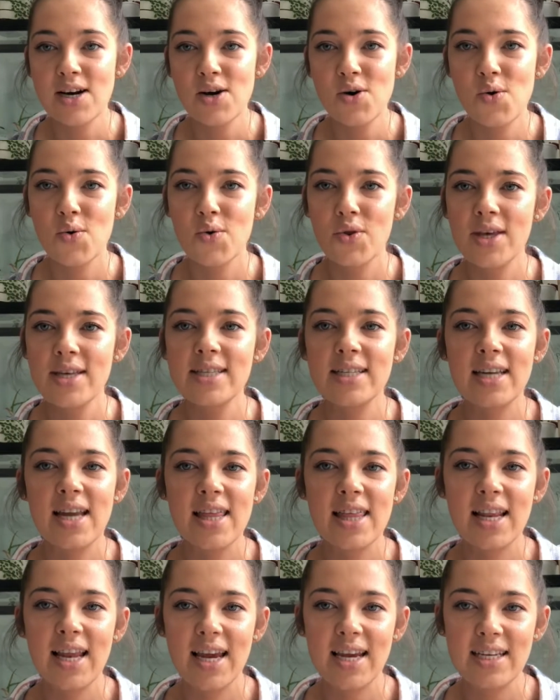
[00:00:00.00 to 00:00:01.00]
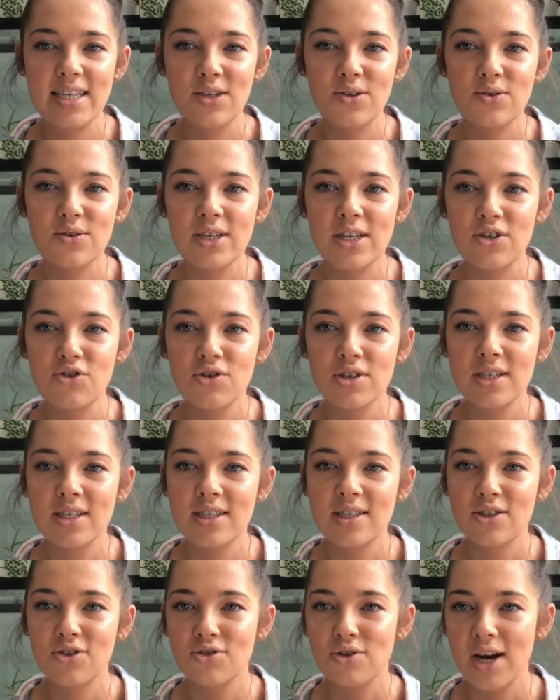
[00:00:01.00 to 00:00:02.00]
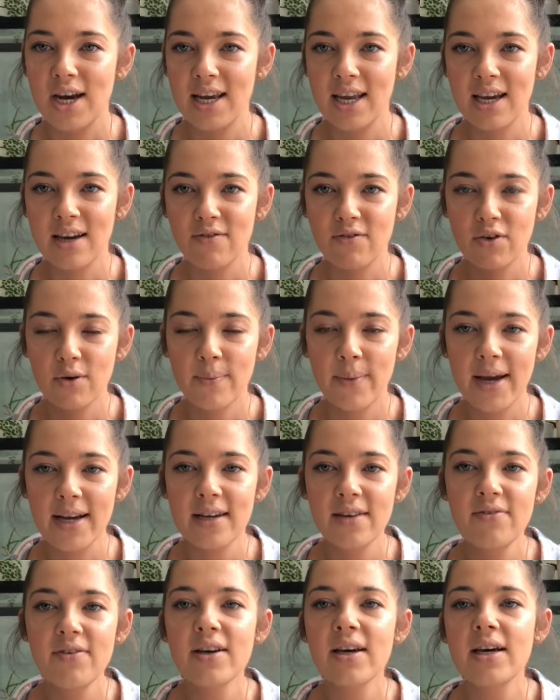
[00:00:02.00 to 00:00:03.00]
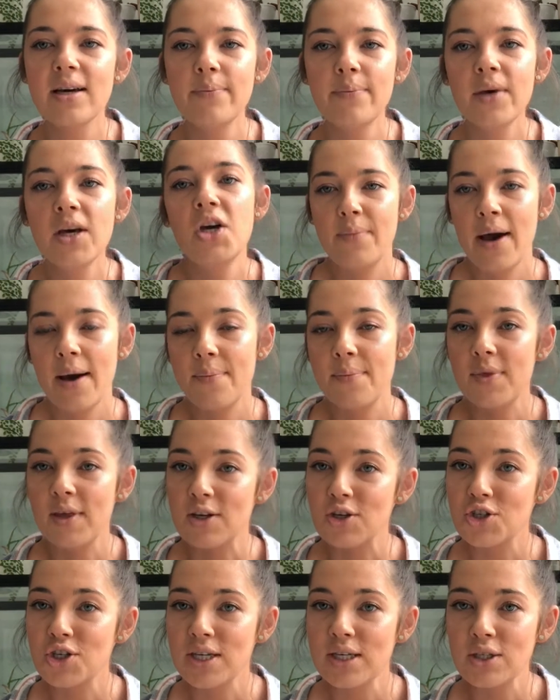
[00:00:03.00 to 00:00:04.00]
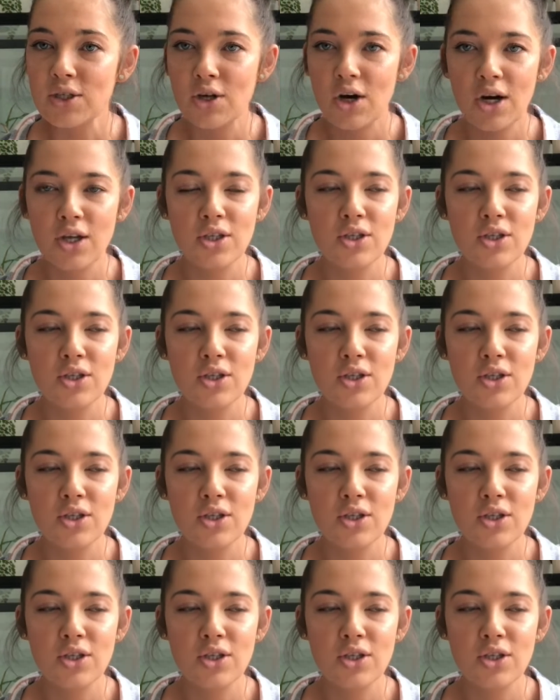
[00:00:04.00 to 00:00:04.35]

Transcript: or there's another lady who's interested in trading it for a magnificum pup that she's got,